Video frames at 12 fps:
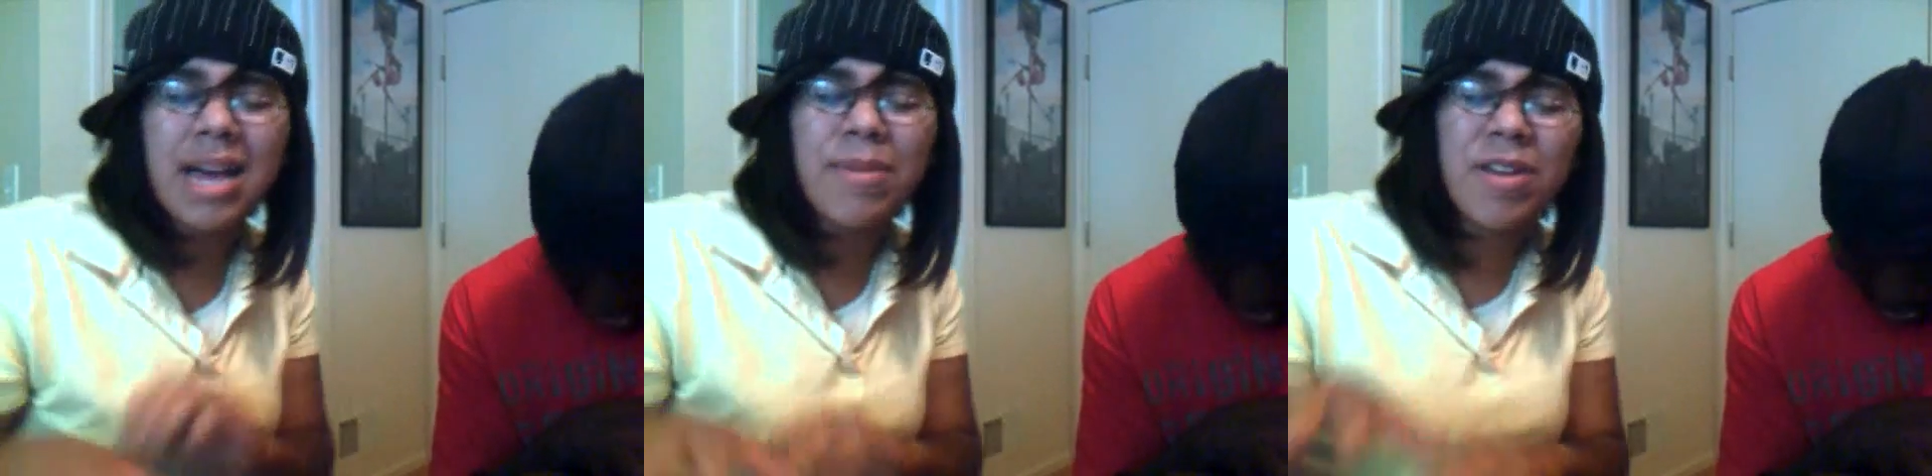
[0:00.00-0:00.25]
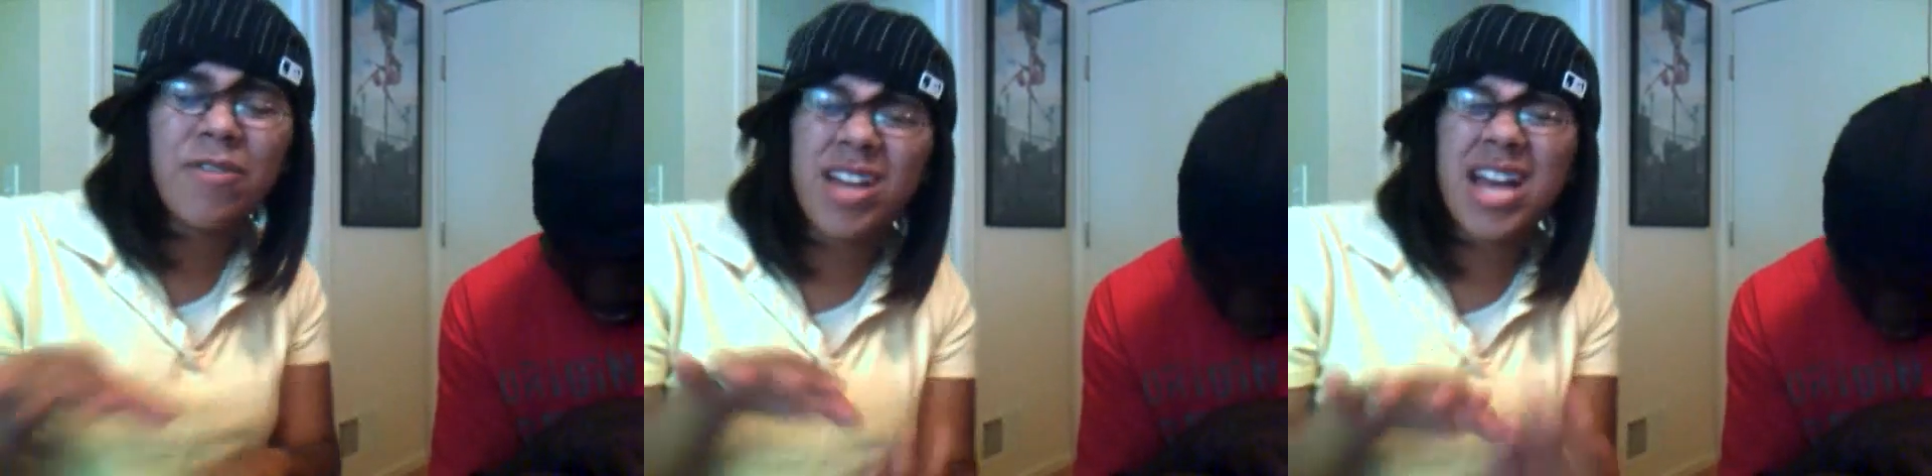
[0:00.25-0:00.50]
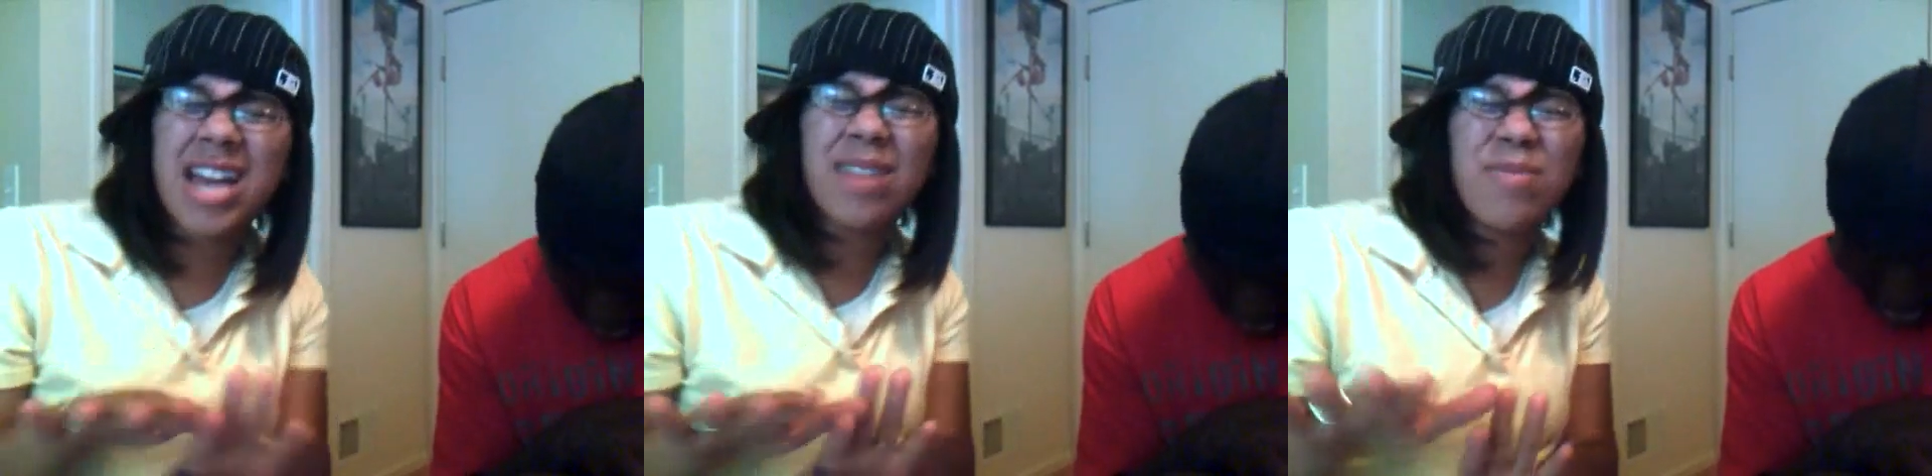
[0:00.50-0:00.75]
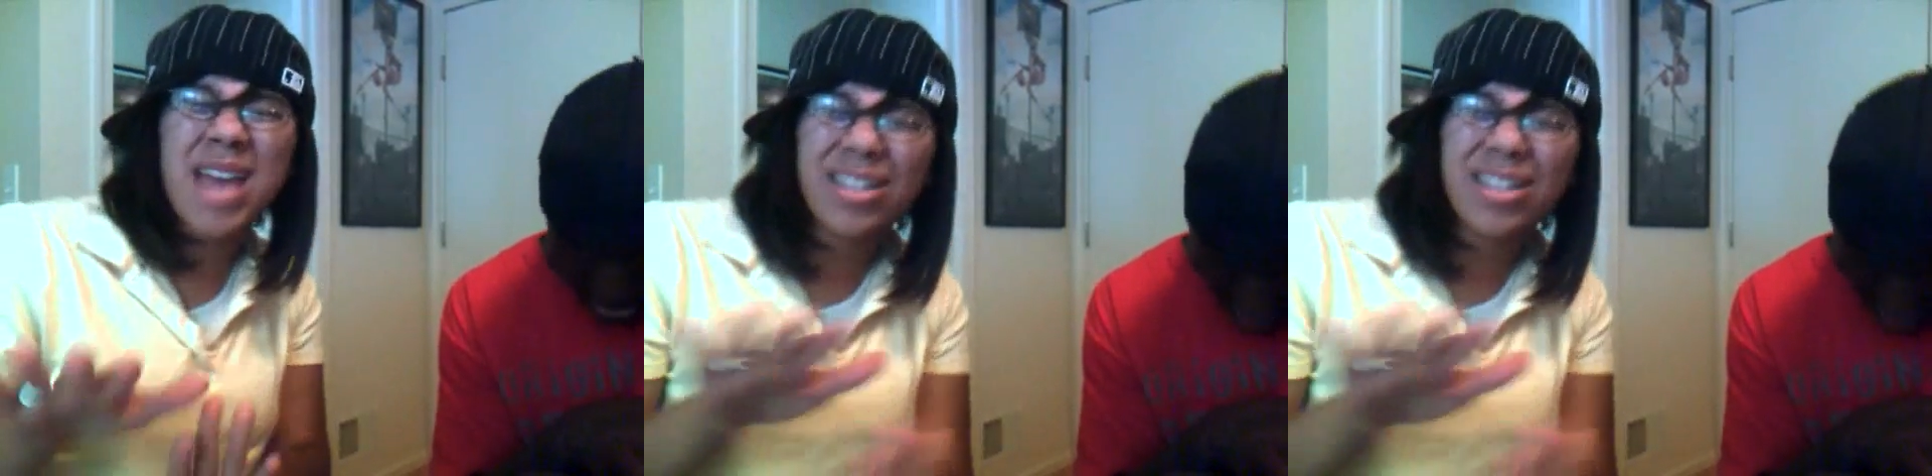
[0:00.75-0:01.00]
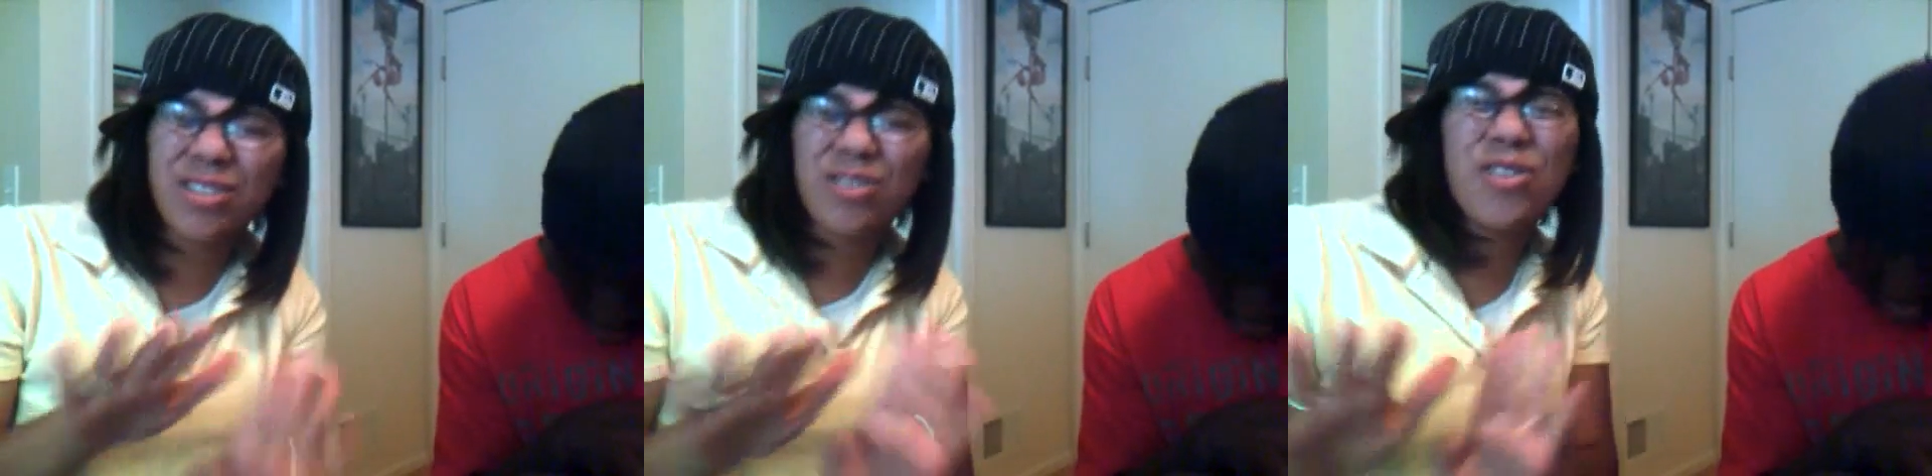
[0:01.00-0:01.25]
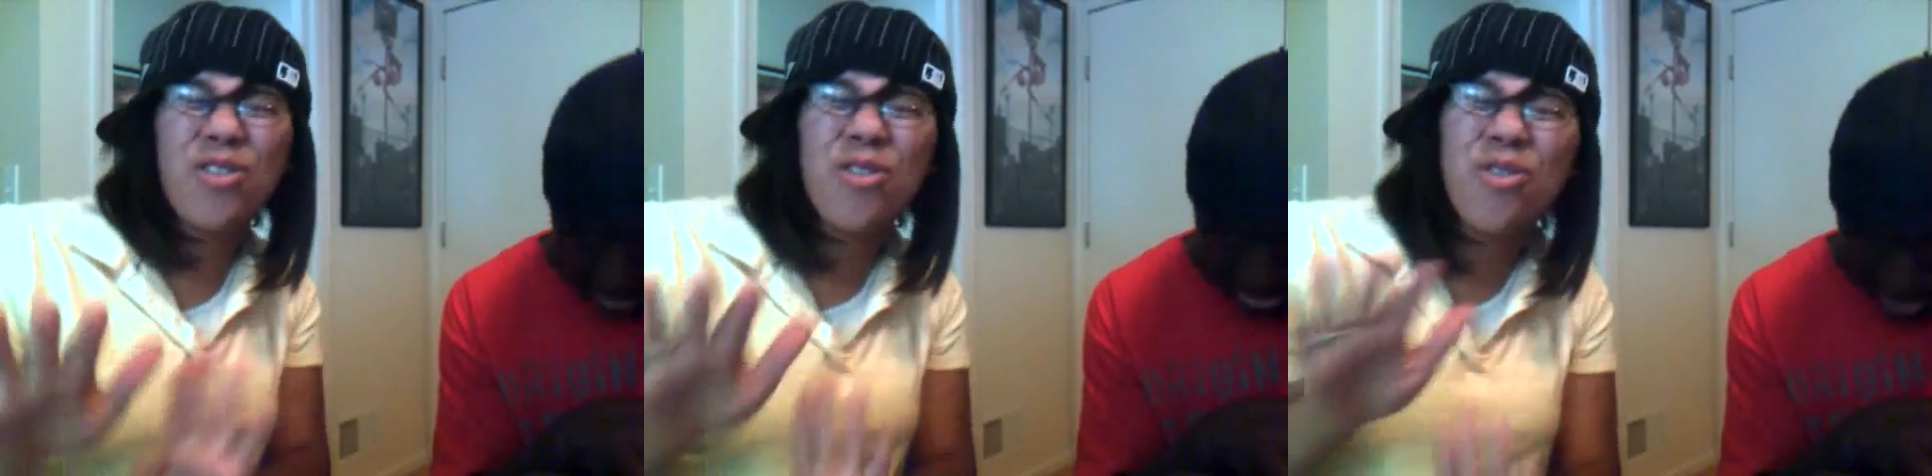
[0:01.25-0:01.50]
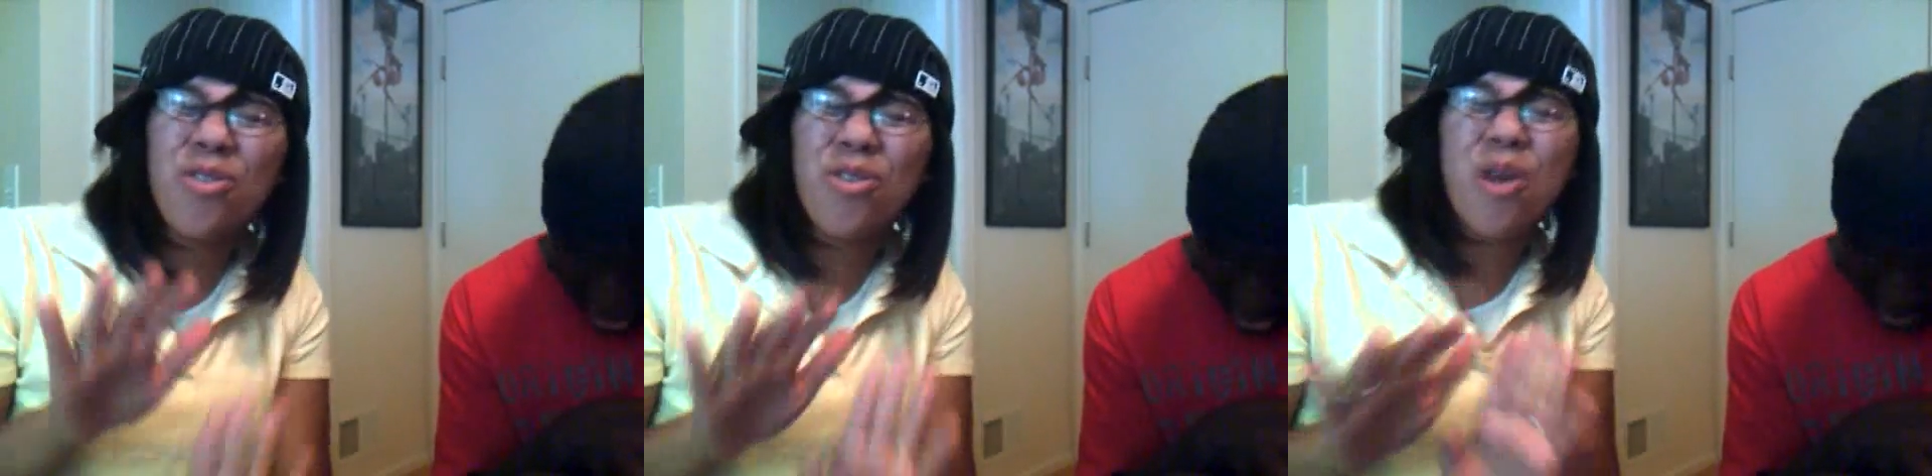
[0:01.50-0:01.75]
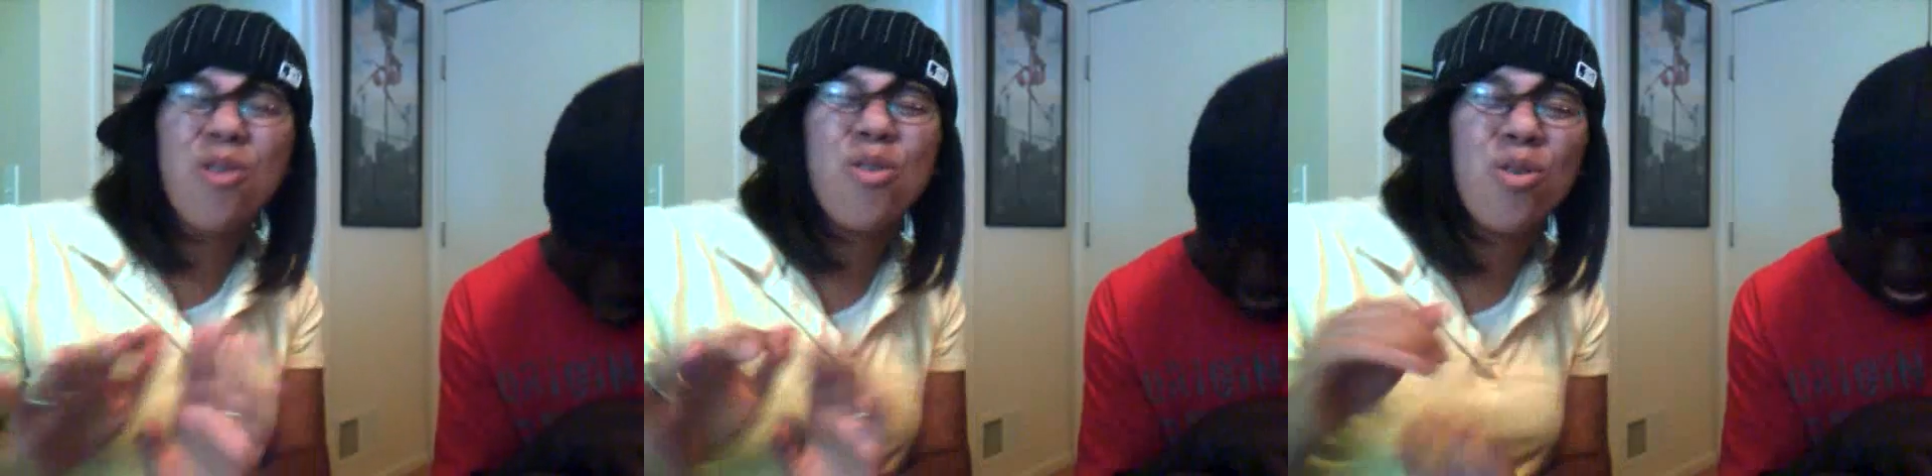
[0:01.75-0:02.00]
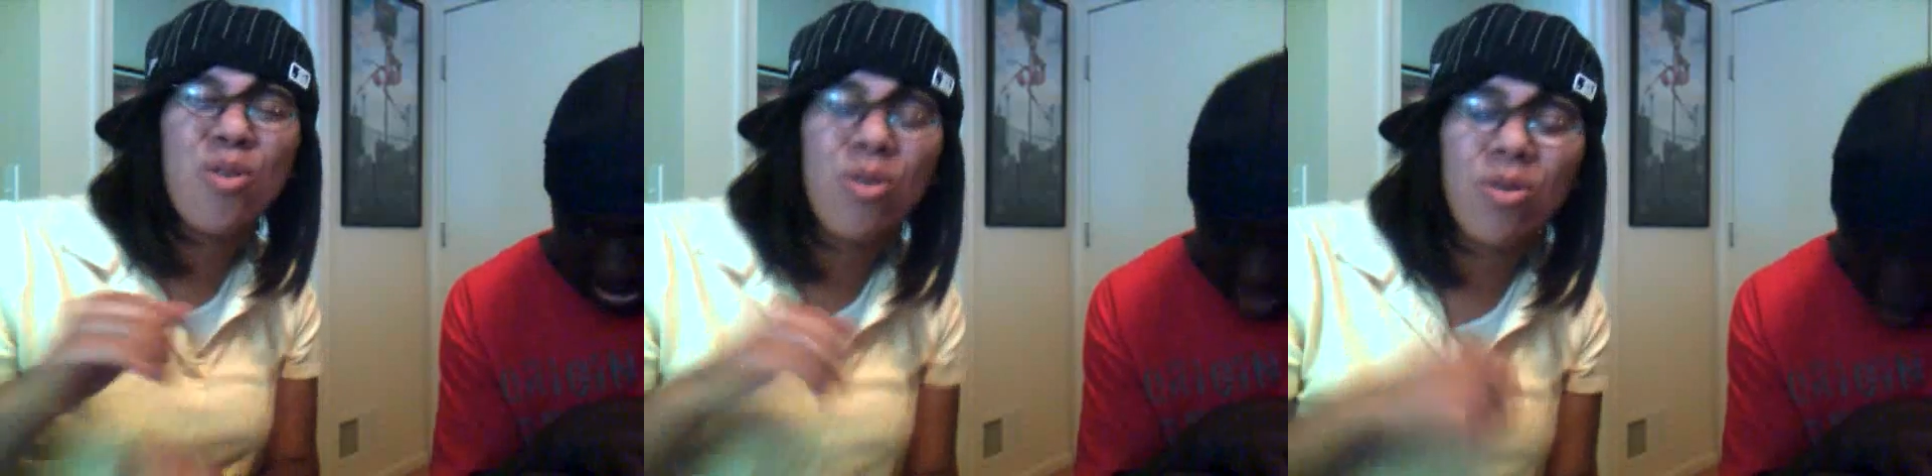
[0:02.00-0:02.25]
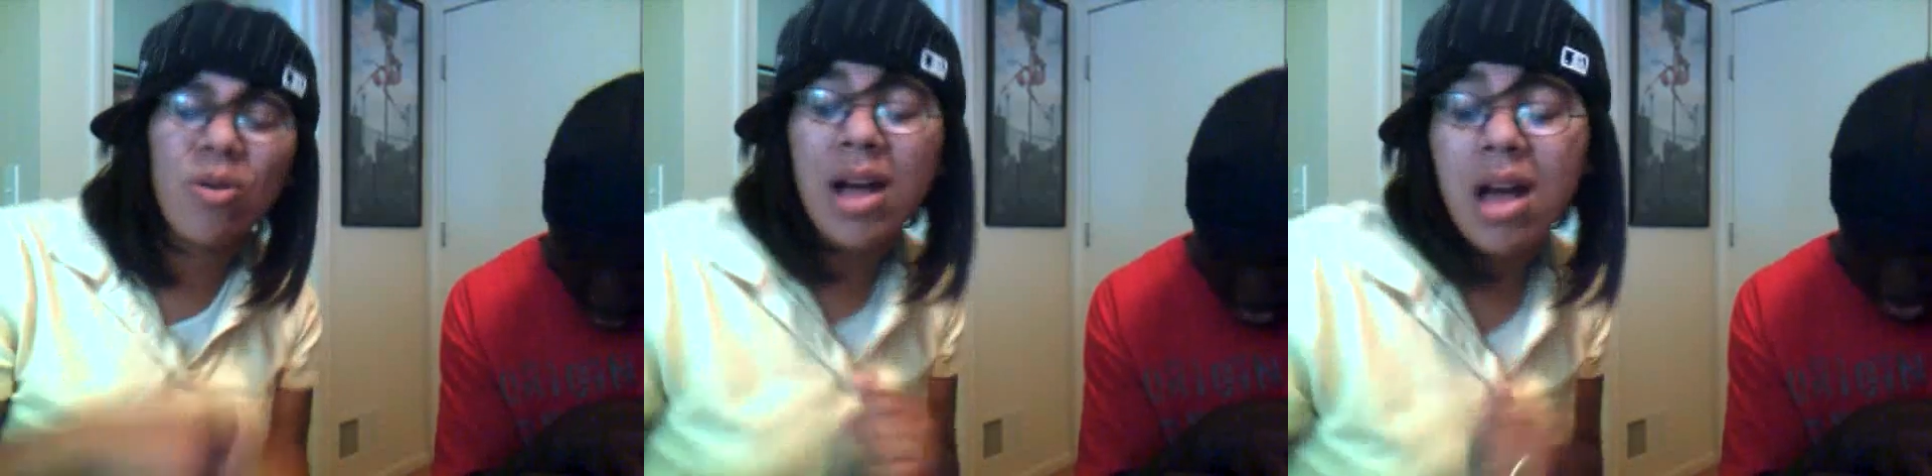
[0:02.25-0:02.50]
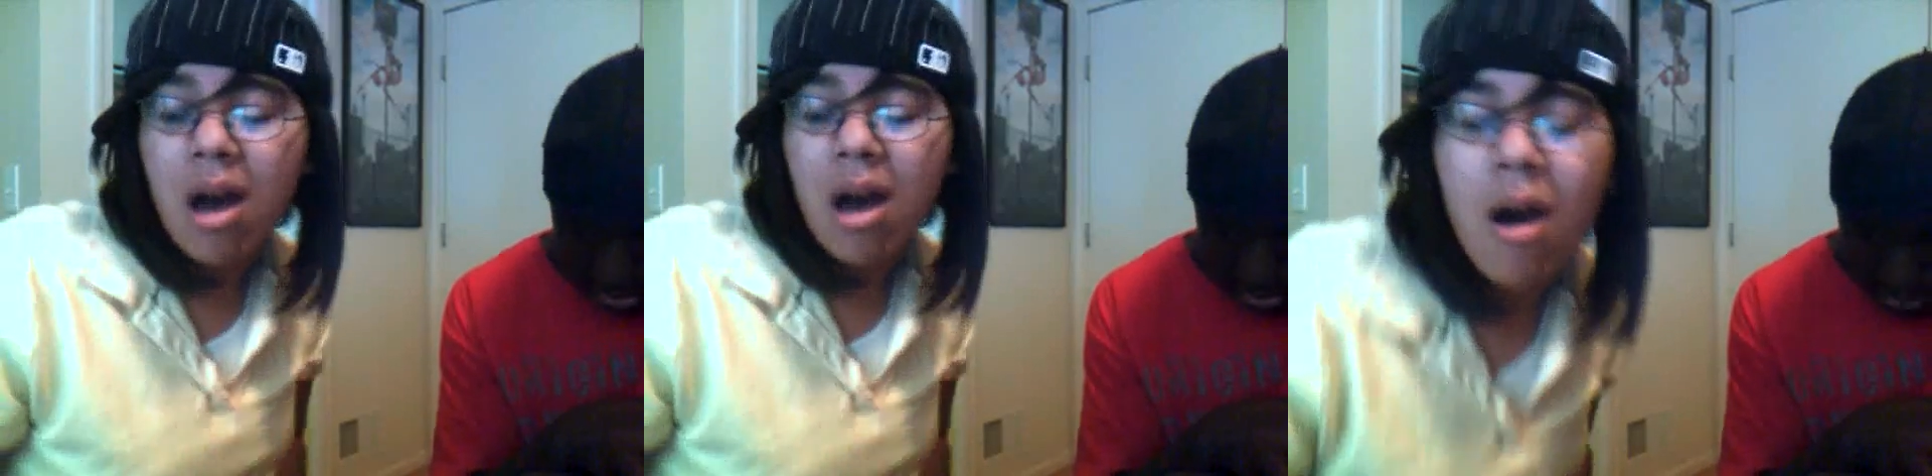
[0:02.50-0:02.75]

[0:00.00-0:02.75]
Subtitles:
got me running back to you